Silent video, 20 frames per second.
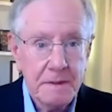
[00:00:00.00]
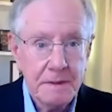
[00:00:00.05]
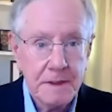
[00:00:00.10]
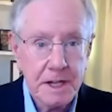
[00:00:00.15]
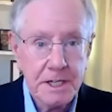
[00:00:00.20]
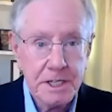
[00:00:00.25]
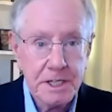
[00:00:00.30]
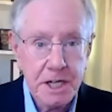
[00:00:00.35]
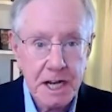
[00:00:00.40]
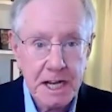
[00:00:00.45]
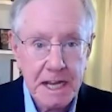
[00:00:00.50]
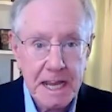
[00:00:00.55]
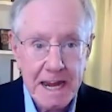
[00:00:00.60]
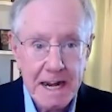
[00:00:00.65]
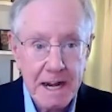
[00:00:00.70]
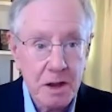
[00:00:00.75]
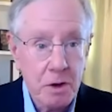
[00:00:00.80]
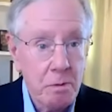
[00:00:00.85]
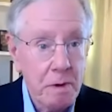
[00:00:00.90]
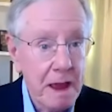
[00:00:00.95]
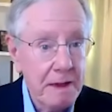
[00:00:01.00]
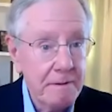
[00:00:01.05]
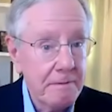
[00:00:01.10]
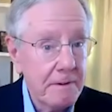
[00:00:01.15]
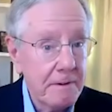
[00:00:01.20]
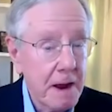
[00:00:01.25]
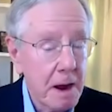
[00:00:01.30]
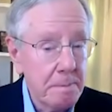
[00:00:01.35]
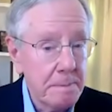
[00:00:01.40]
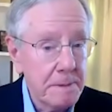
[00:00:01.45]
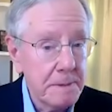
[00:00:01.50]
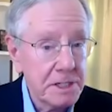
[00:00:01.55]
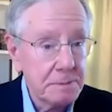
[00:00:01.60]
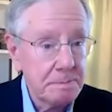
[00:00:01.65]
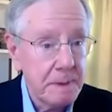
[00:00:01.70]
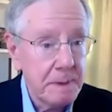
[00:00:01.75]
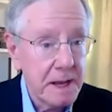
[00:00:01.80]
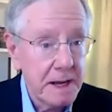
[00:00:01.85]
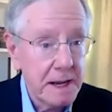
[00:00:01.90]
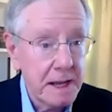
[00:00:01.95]
The gigantic wave of government
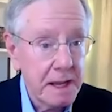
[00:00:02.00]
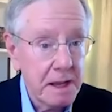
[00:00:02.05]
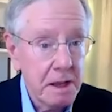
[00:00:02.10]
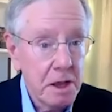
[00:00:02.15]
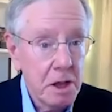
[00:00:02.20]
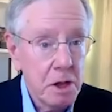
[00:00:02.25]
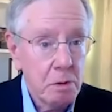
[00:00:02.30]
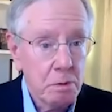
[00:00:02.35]
spending,